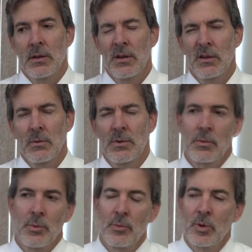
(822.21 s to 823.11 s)
I think there
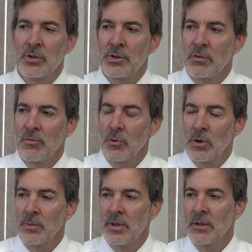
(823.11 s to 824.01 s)
was a promotion
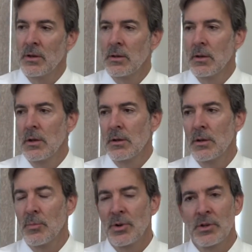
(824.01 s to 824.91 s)
for him, and the
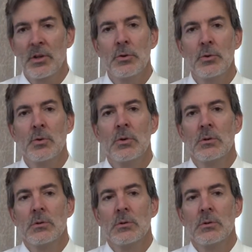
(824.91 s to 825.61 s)
number 2